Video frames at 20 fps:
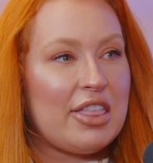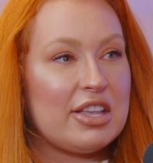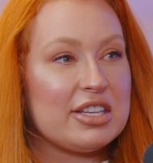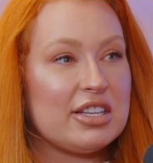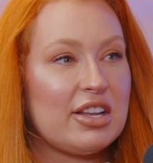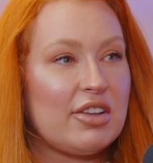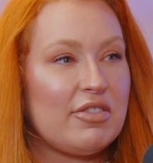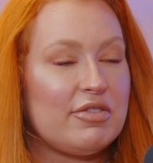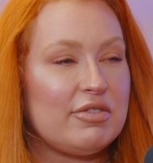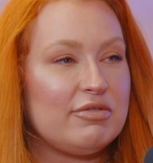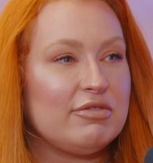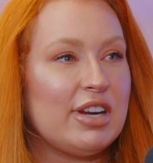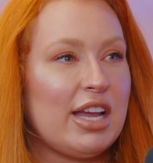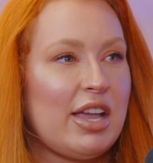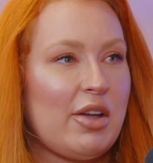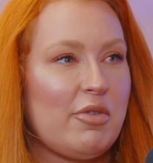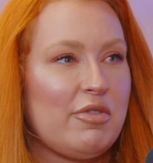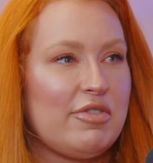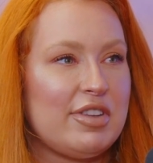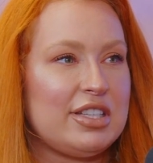And there's a
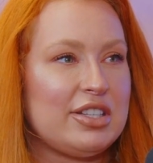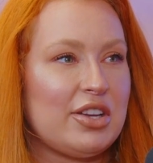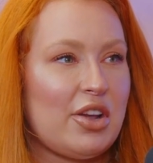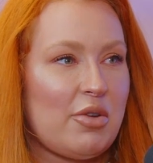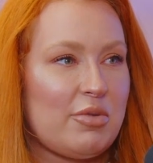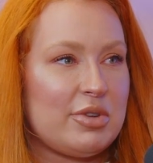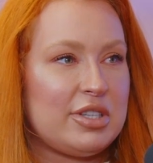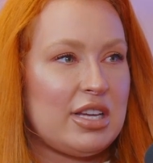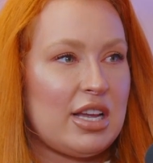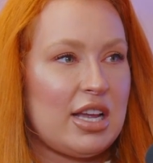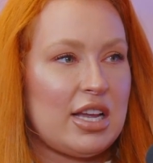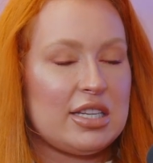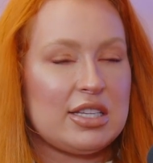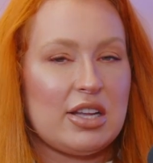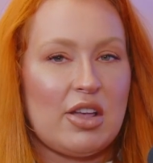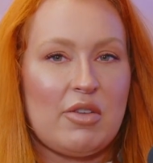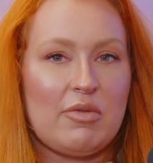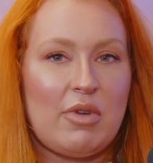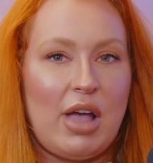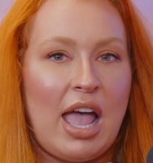real video we did
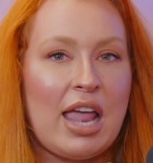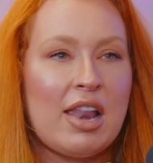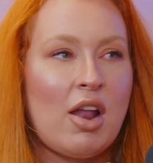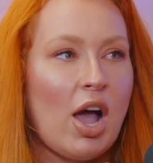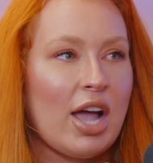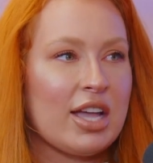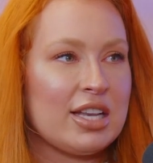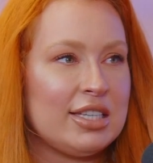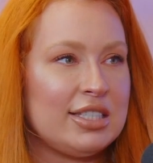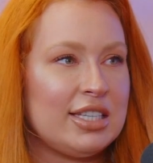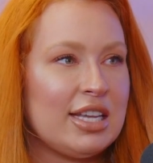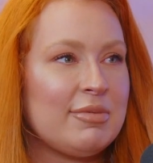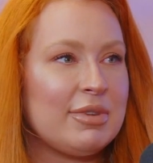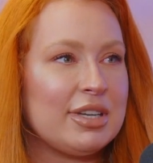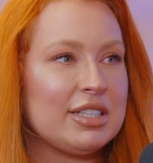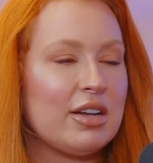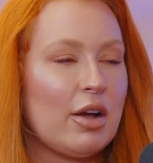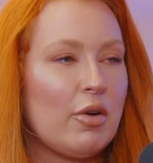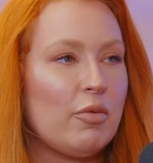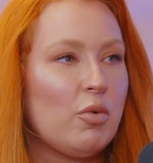and I can see
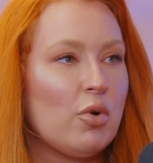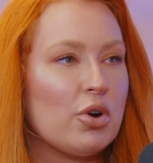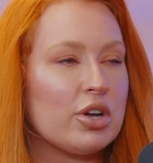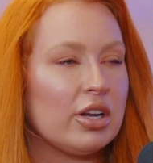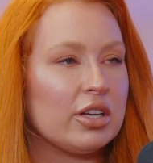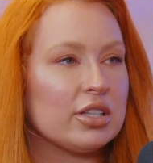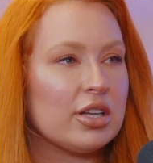myself walking.